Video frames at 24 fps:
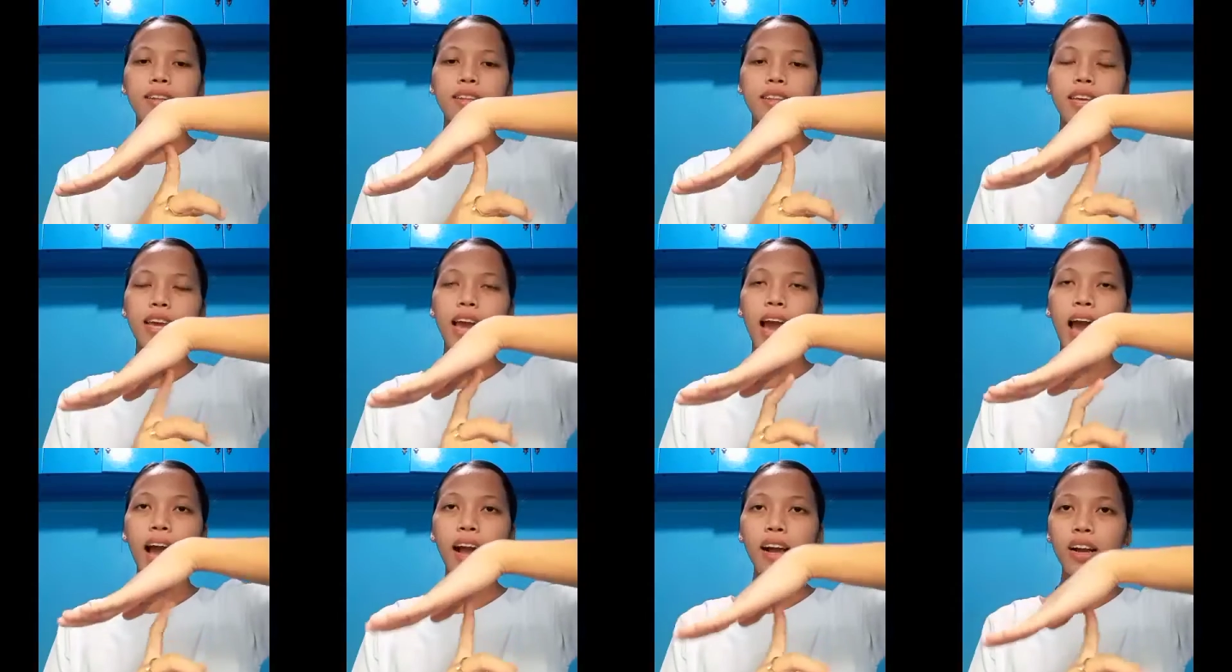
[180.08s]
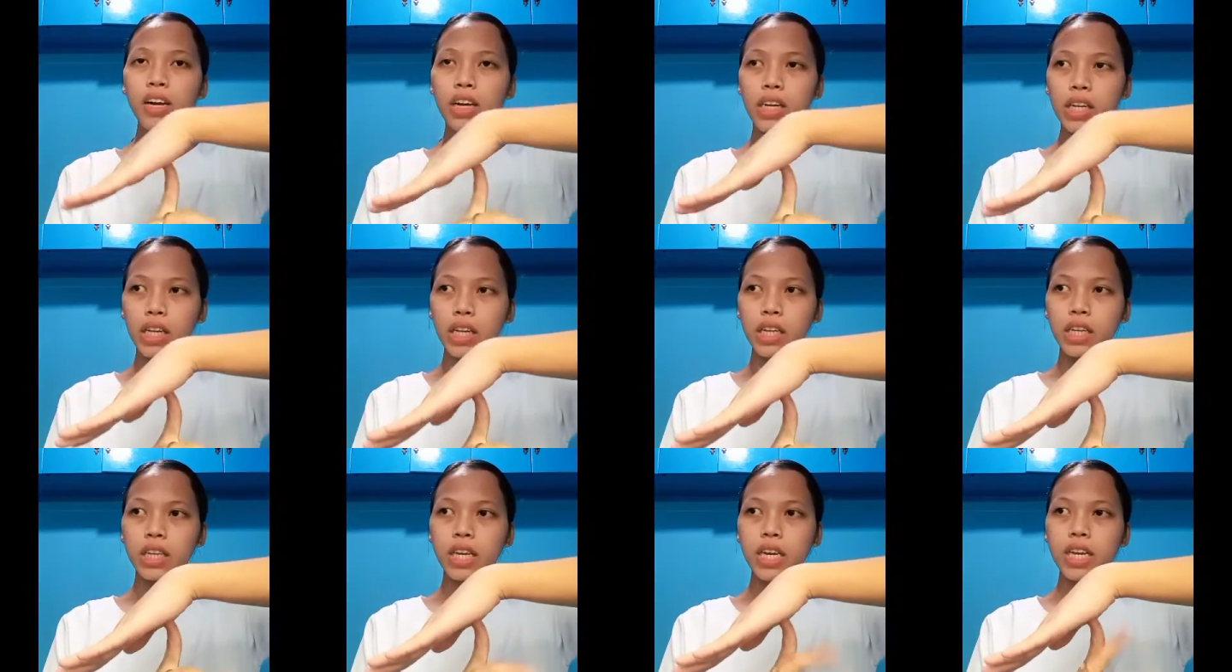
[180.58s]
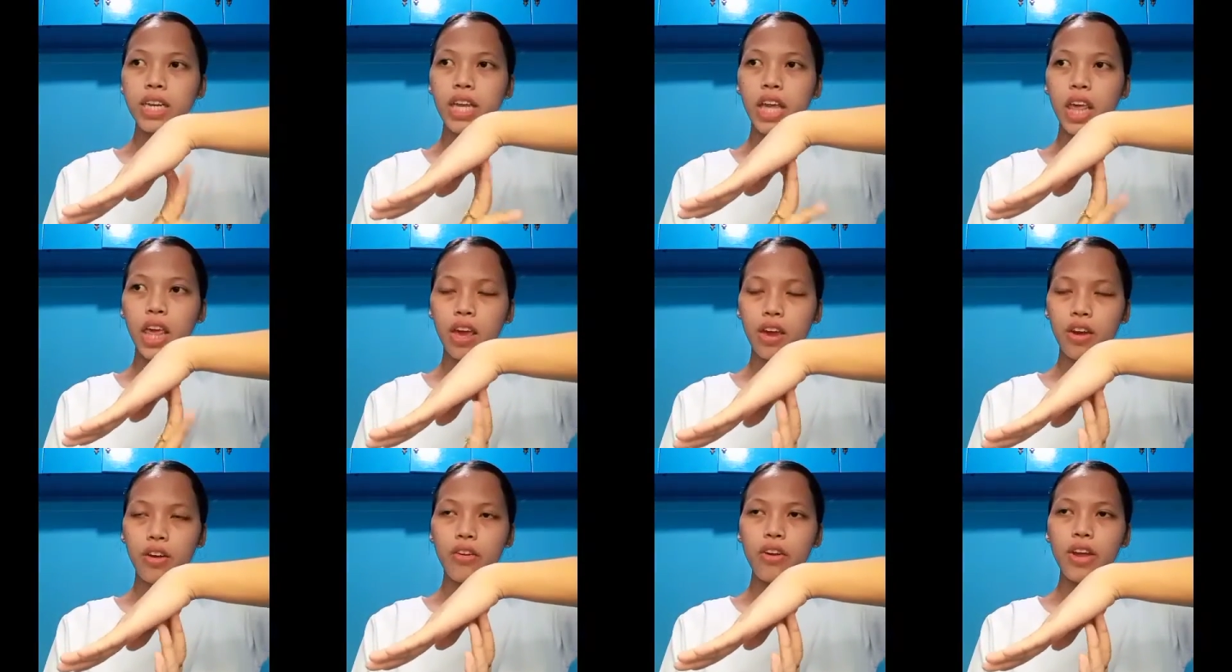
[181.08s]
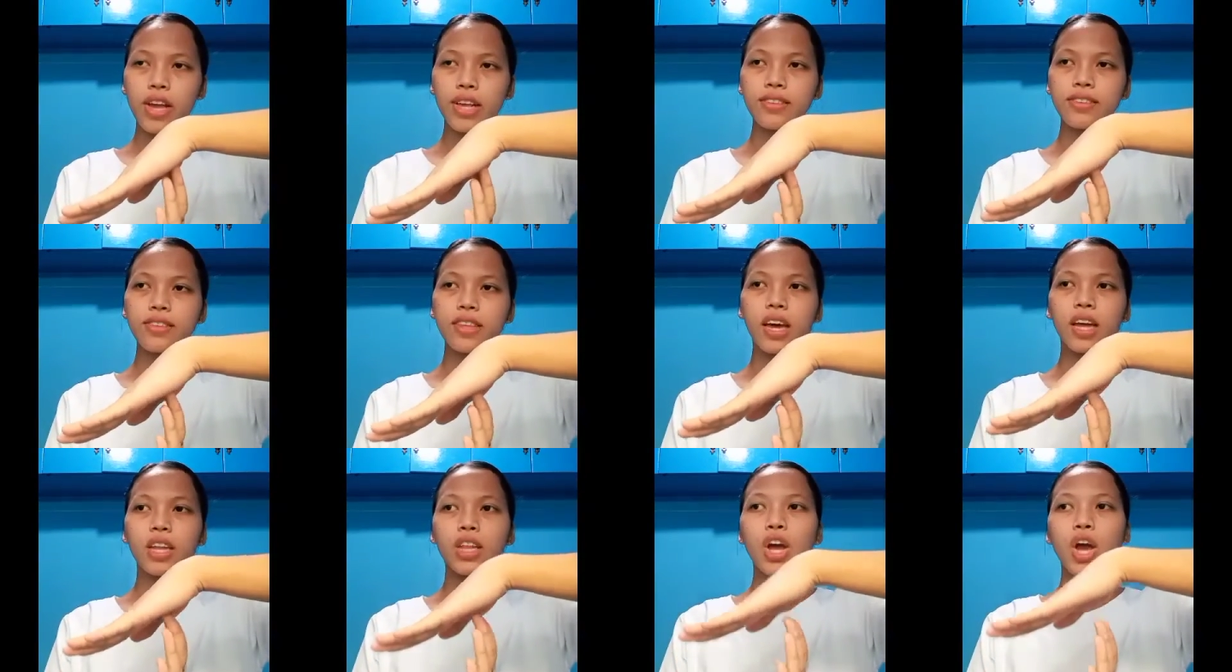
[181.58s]
the ankle in here
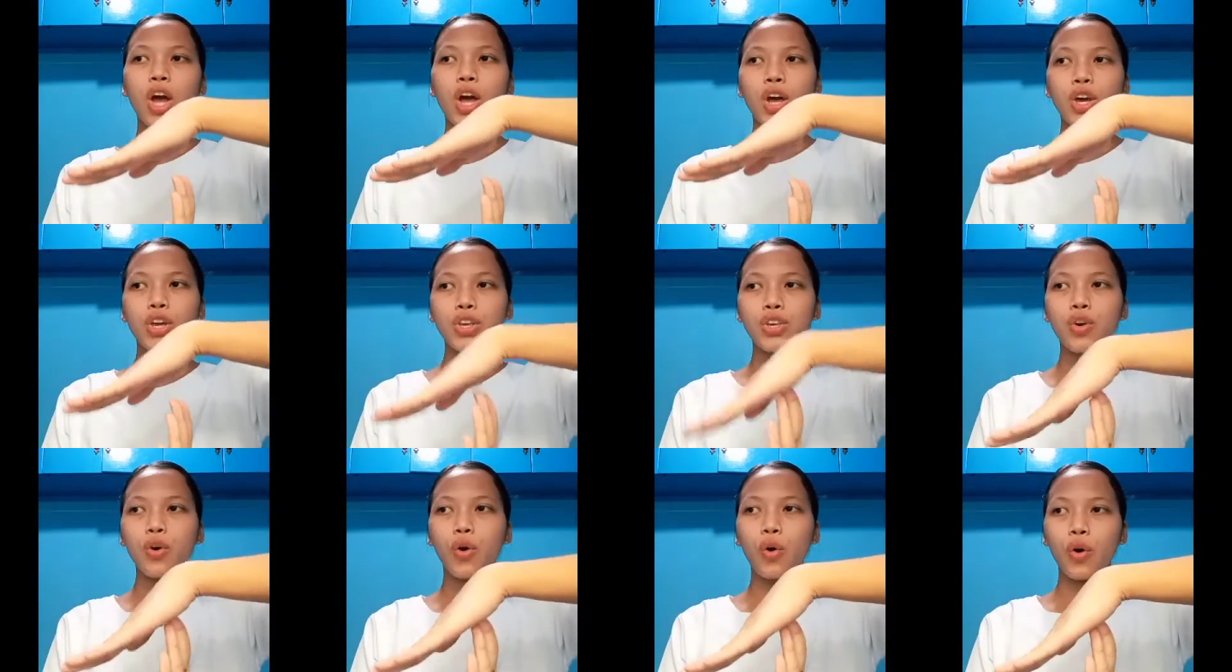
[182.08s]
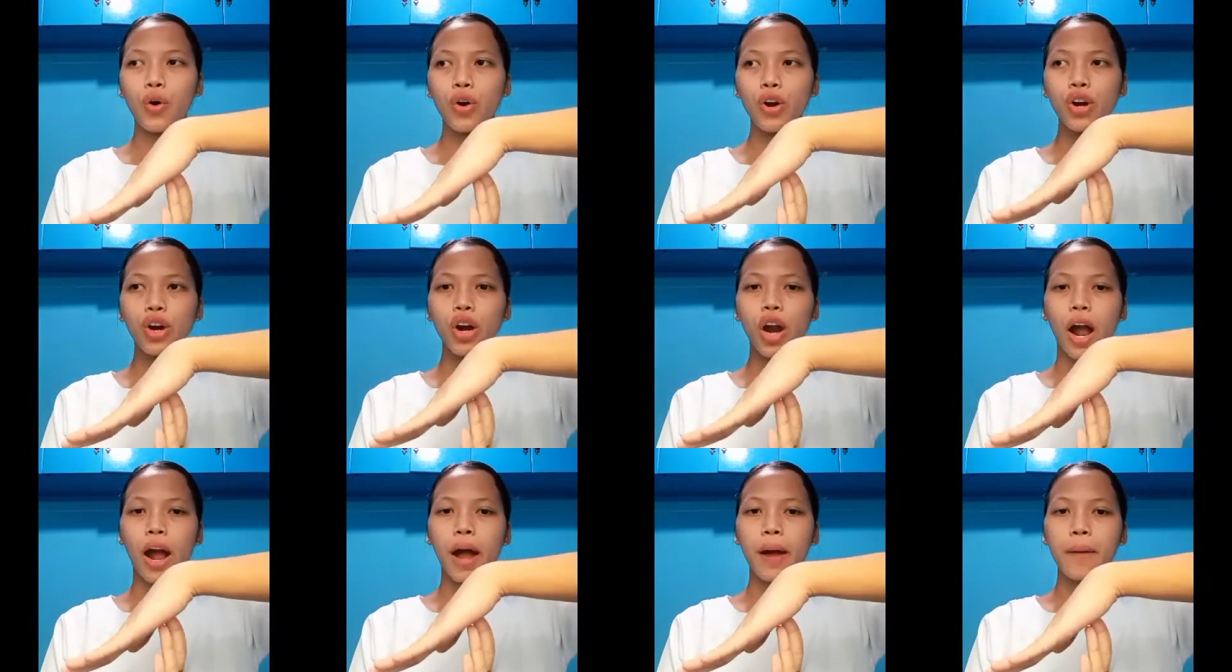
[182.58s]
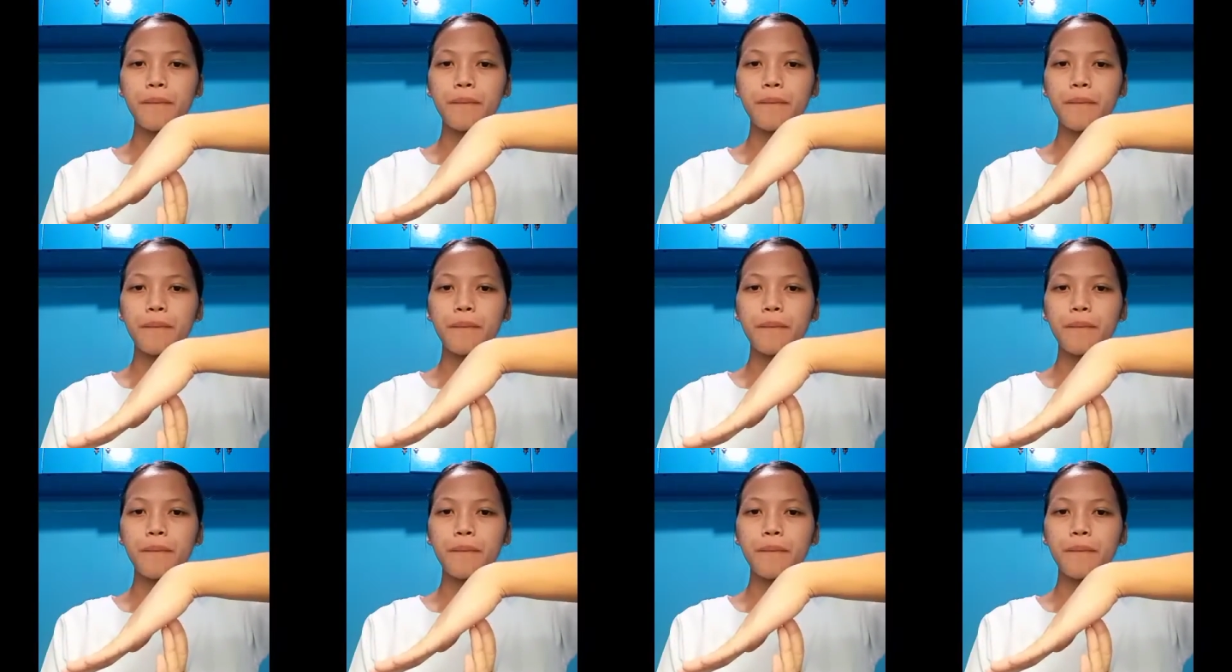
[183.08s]
is that your